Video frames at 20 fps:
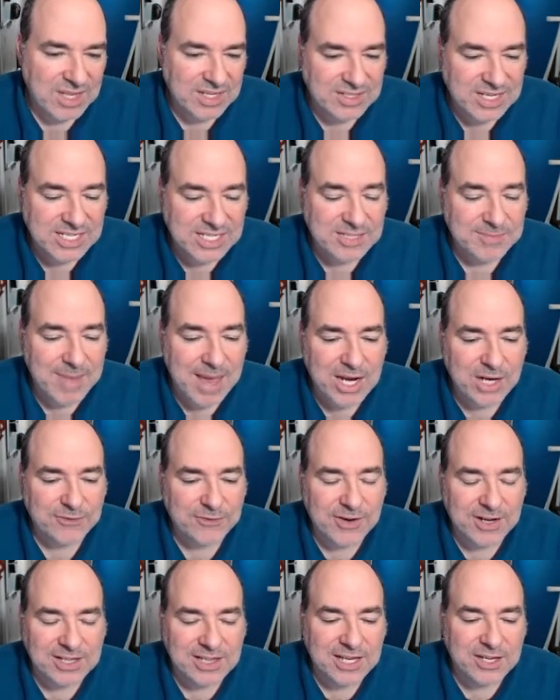Doesn't matter
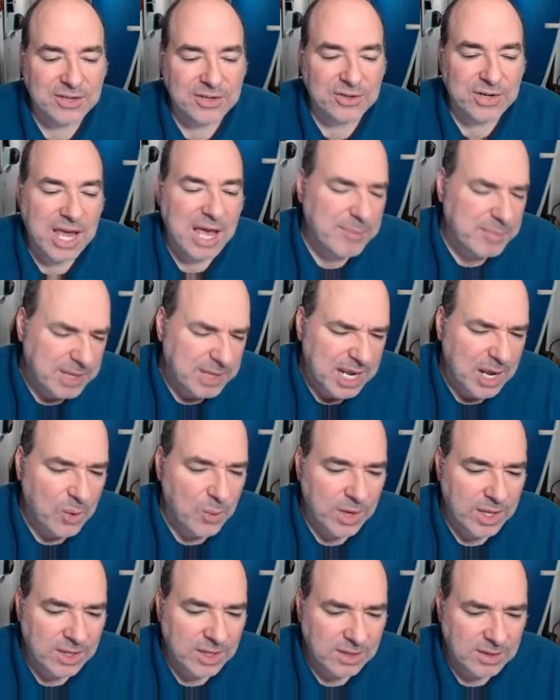if I click it or not, but I
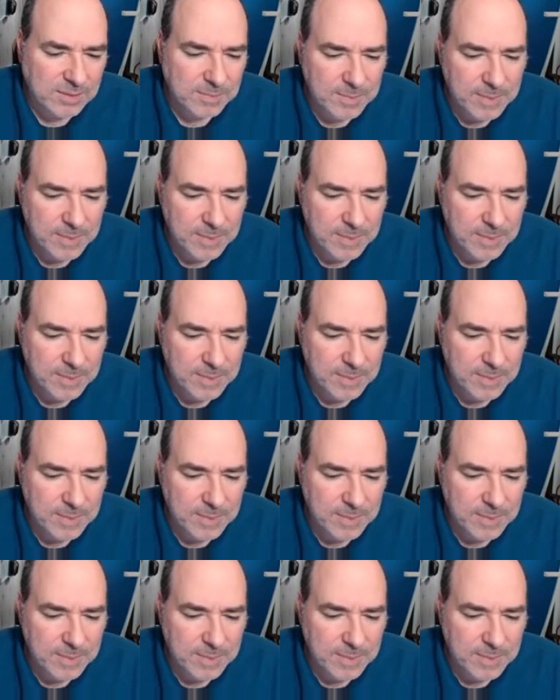will.